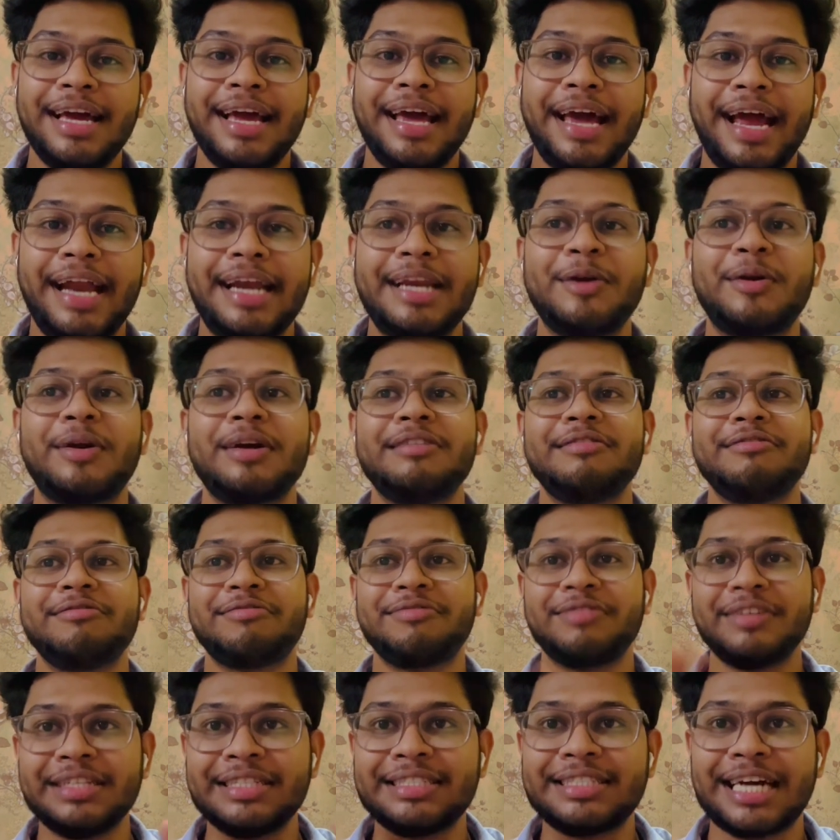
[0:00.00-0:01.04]
and you can
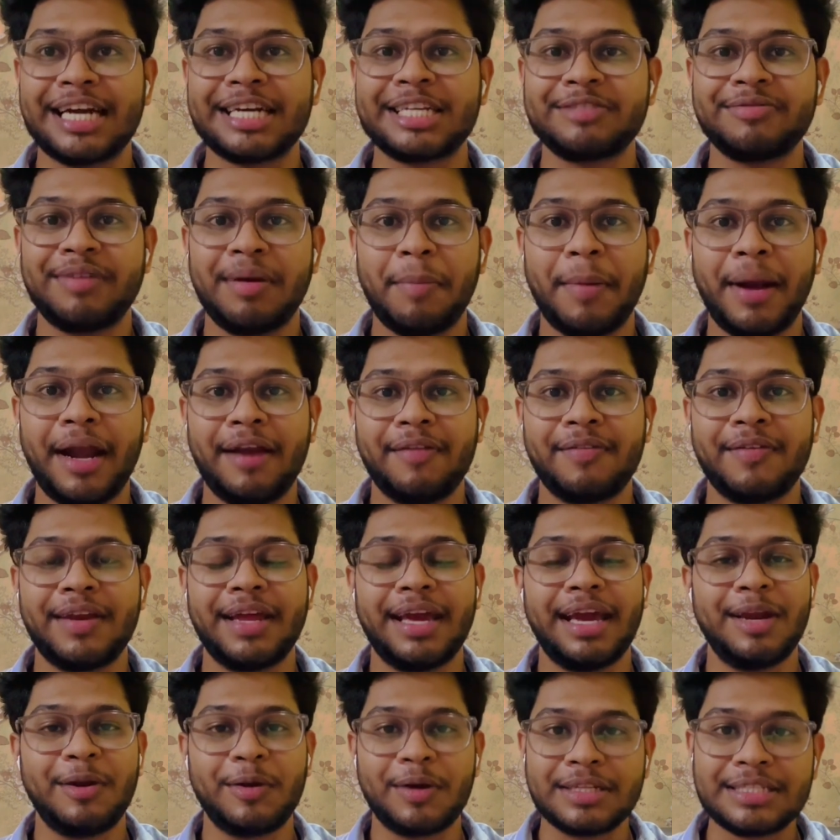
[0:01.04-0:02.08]
feel satisfied by the end of the day,
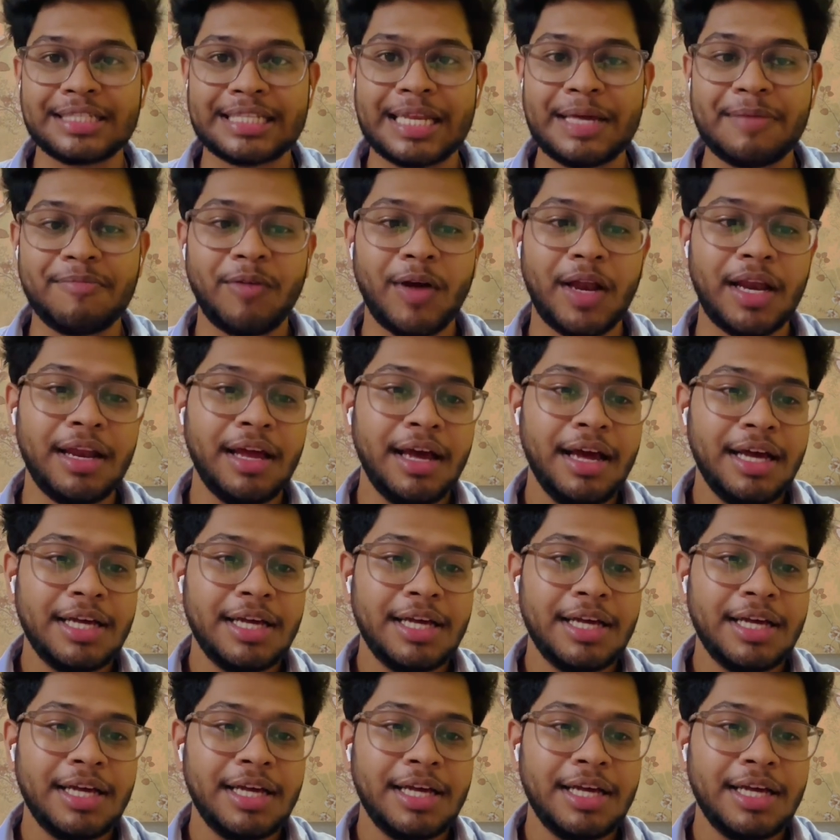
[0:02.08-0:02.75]
and you can sleep well.